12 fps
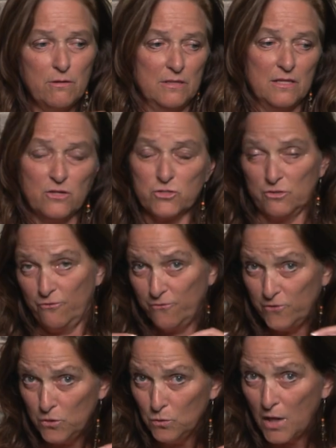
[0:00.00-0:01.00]
and then there's a
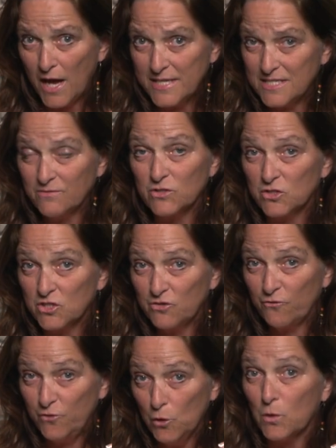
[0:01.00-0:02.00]
few lines, even
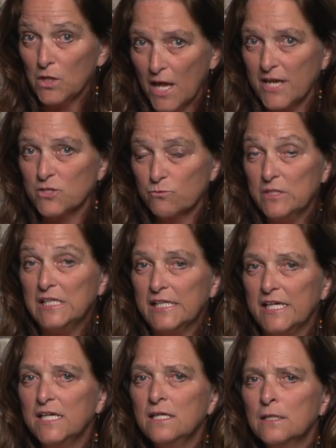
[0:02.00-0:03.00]
fewer lines
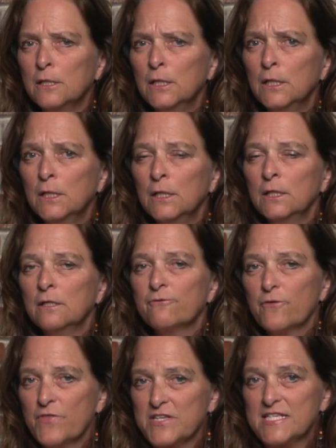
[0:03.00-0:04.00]
really, for
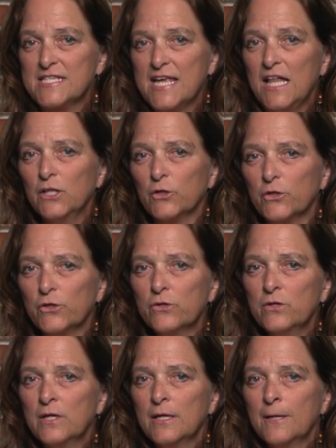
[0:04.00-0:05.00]
the
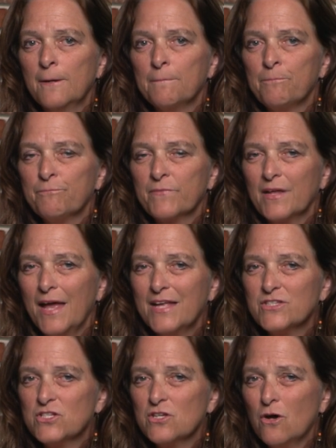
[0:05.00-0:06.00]
seller. And
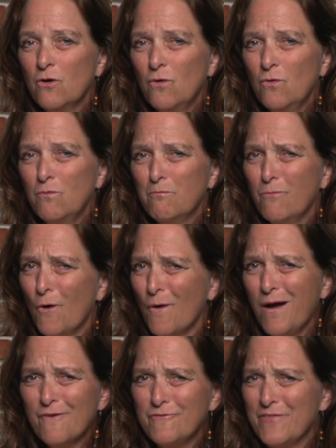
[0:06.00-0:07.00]
so more
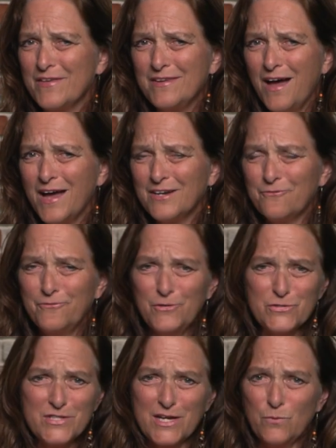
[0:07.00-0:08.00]
often than not, it
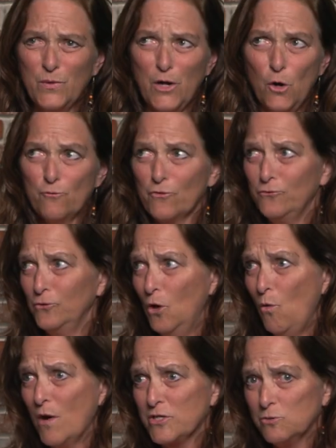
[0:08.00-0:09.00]
feels like we
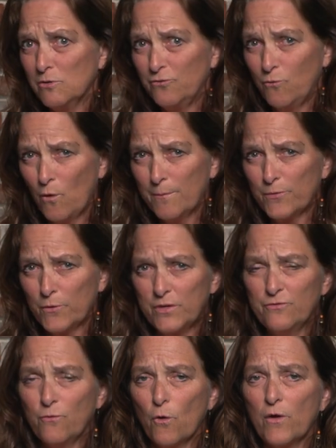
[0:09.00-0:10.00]
overflow onto a Form
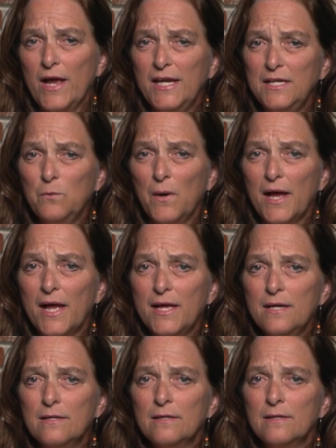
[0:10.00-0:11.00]
34 anyway.